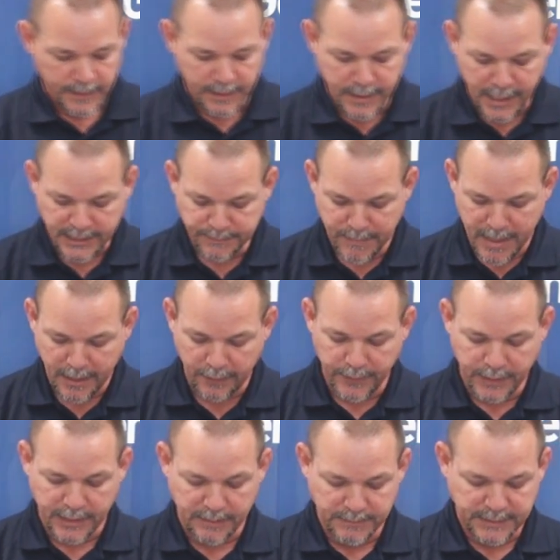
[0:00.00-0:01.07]
The next model
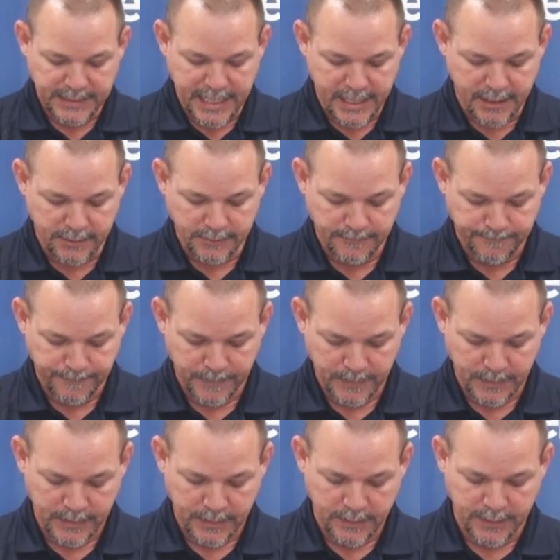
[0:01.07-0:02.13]
that comes down,
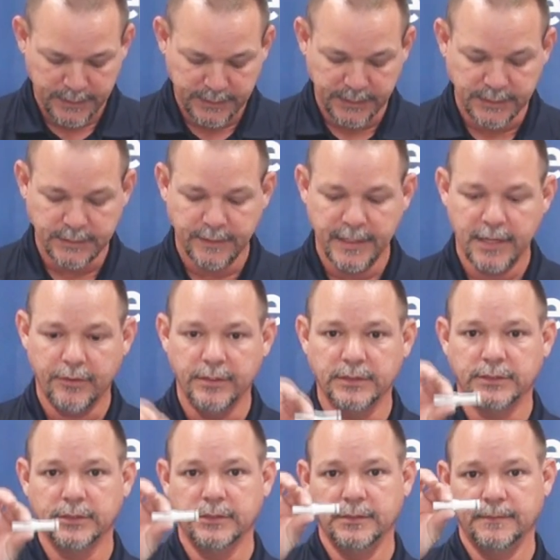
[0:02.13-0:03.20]
this is their
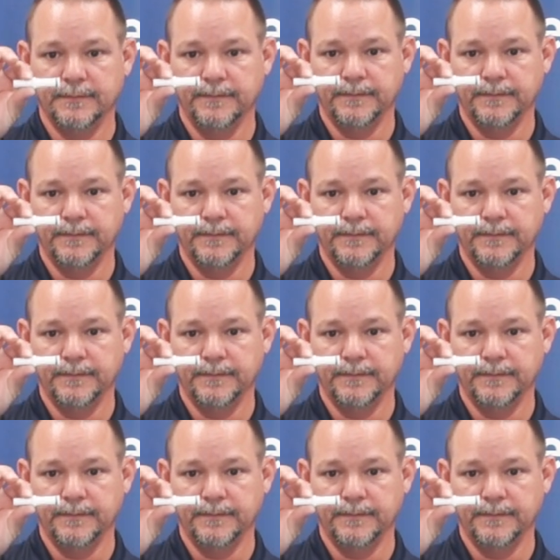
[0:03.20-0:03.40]
insert,